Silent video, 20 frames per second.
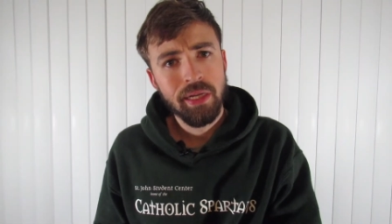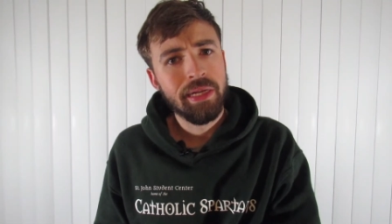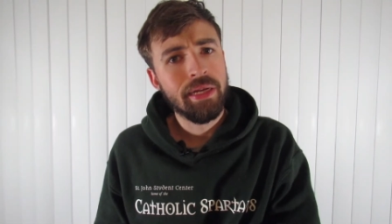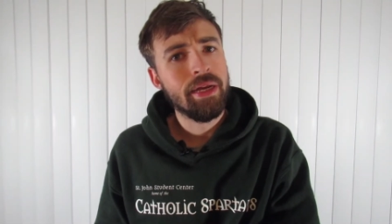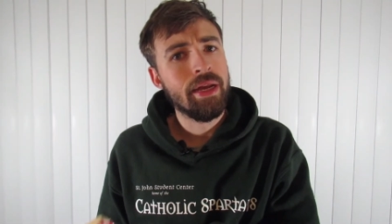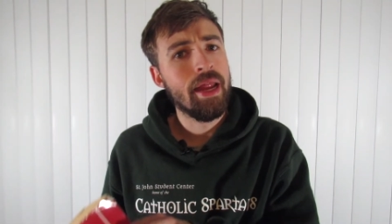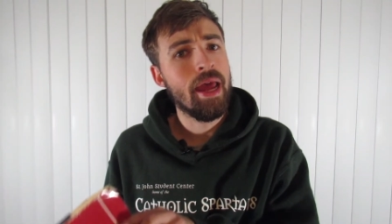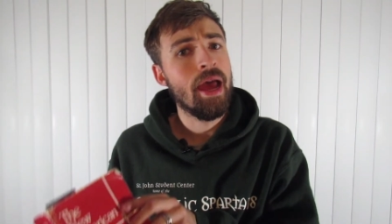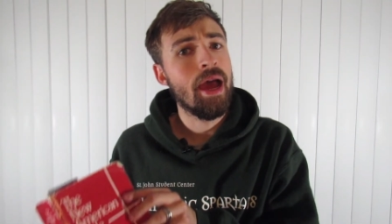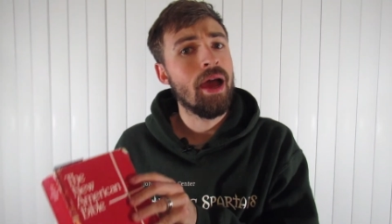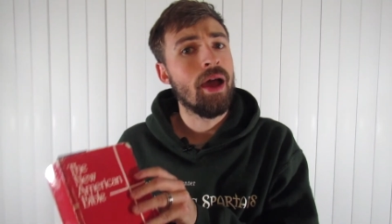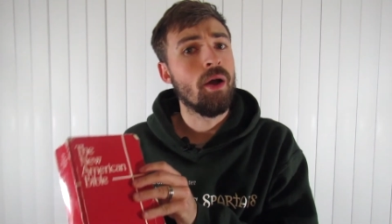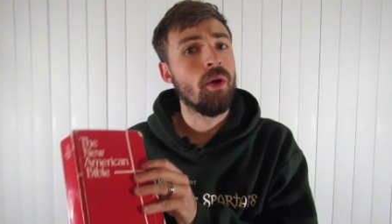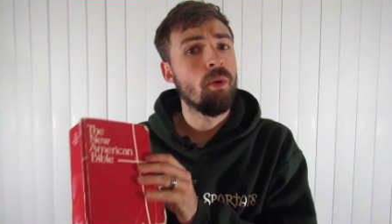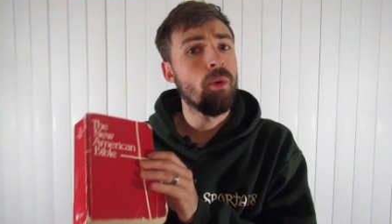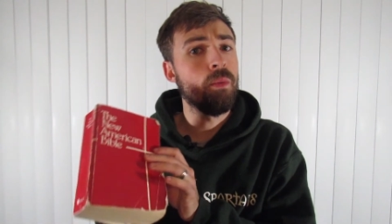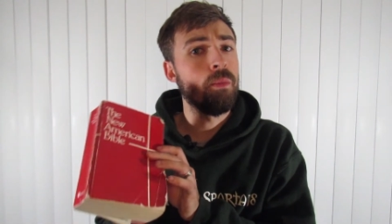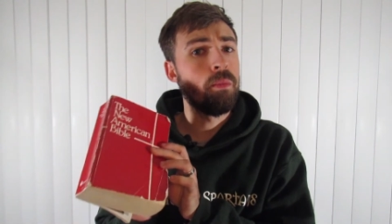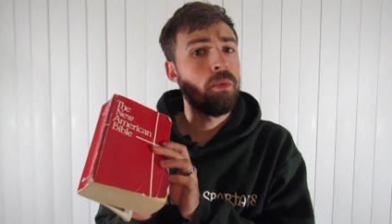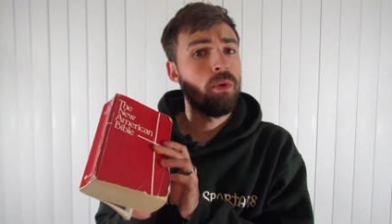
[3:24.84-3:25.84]

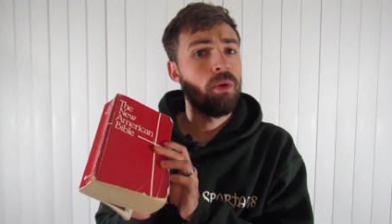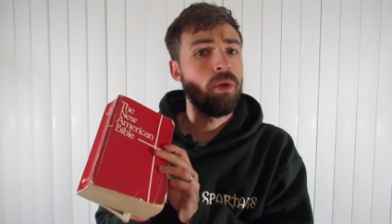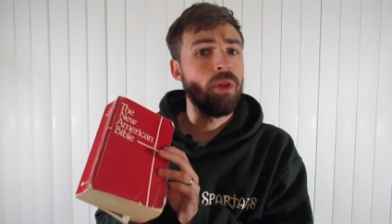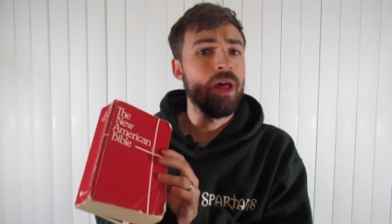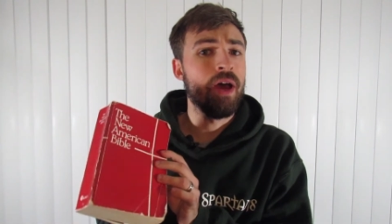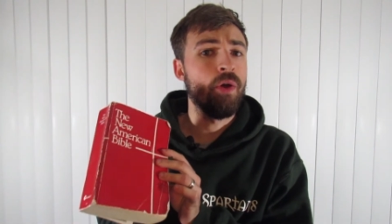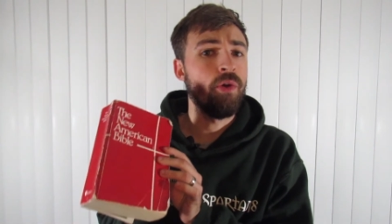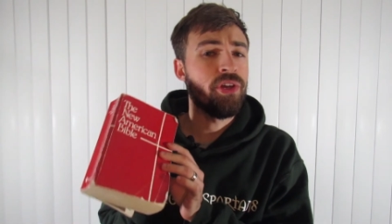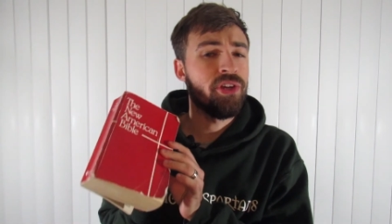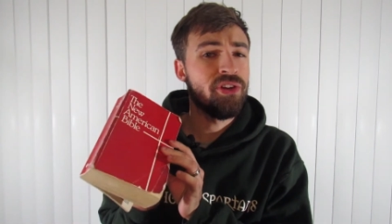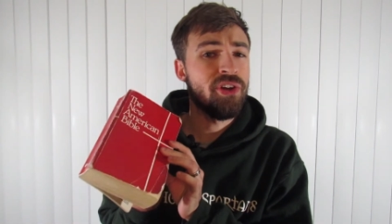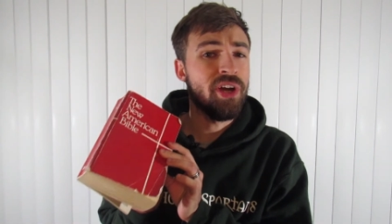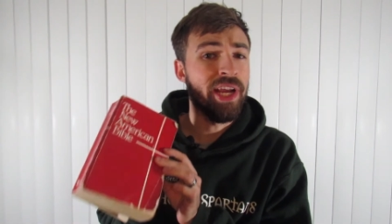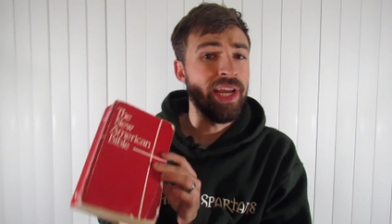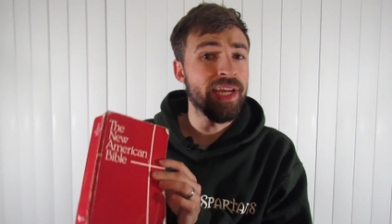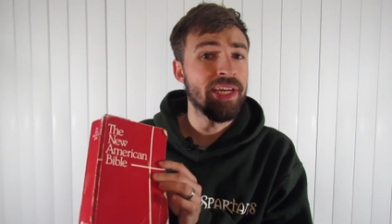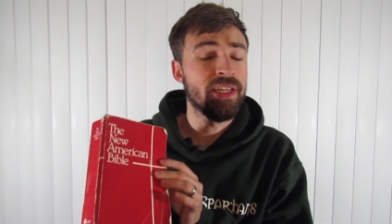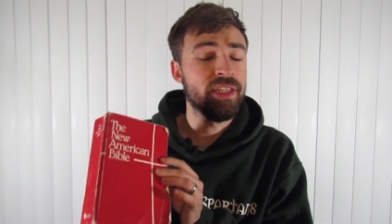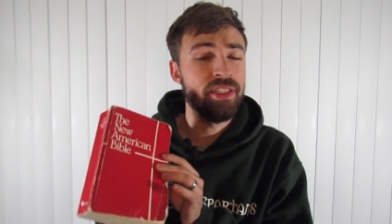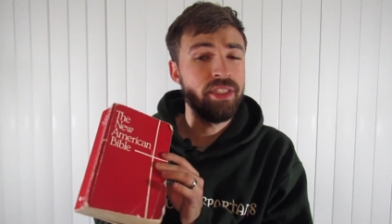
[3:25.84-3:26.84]
Now pull out your
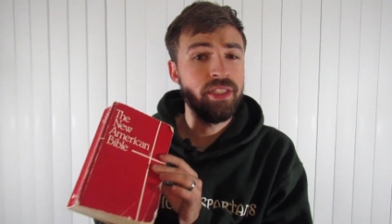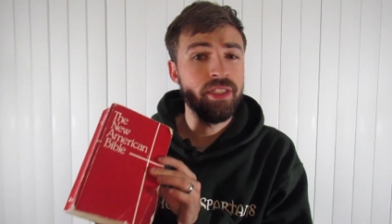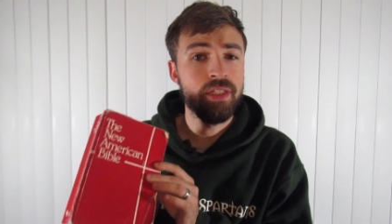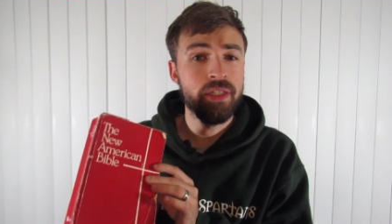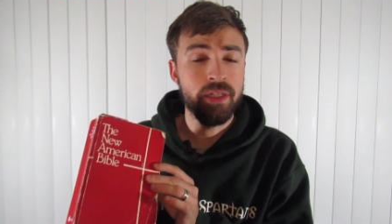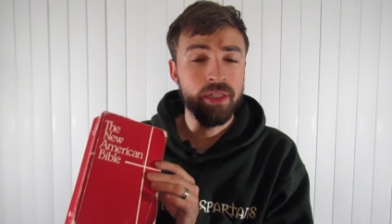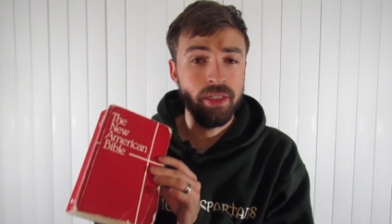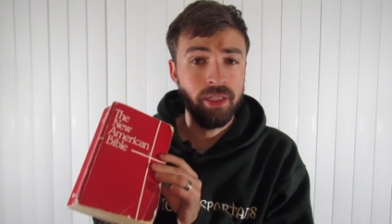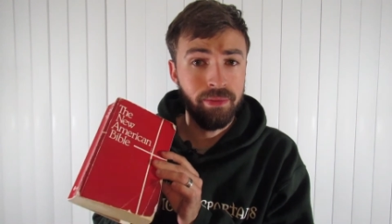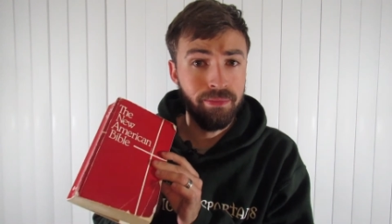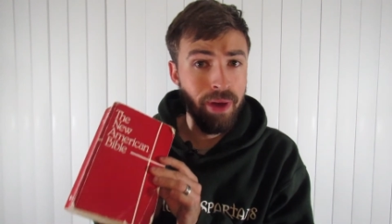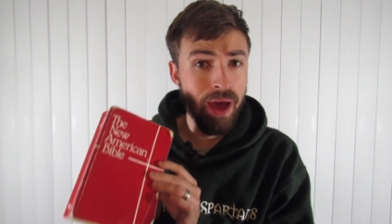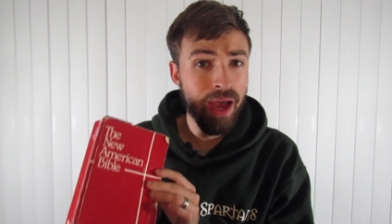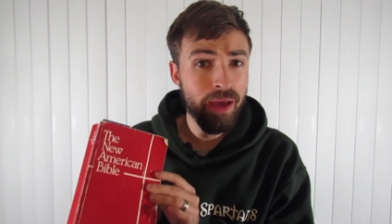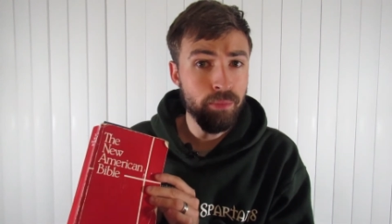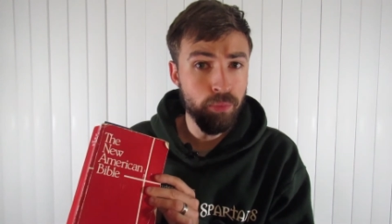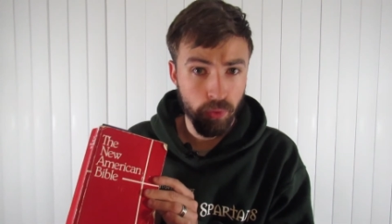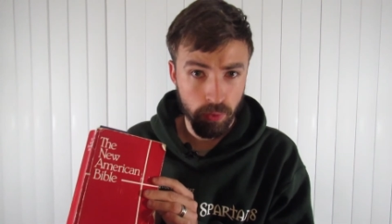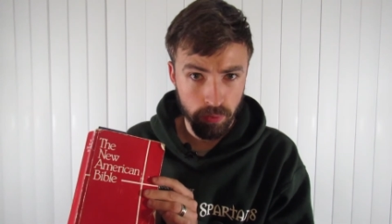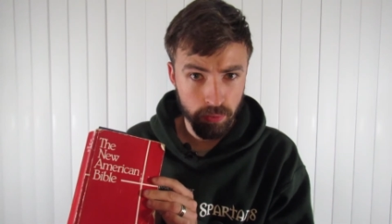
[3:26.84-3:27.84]
handy-dandy
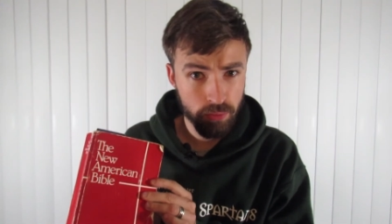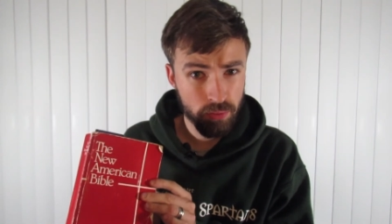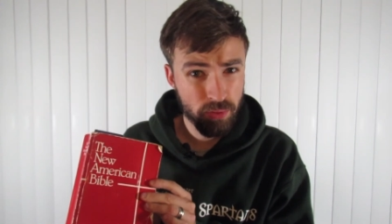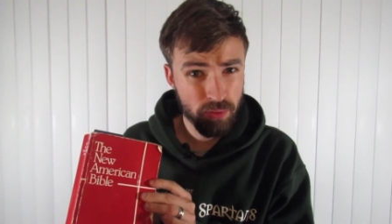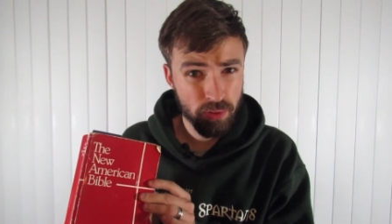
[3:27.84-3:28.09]
Bible,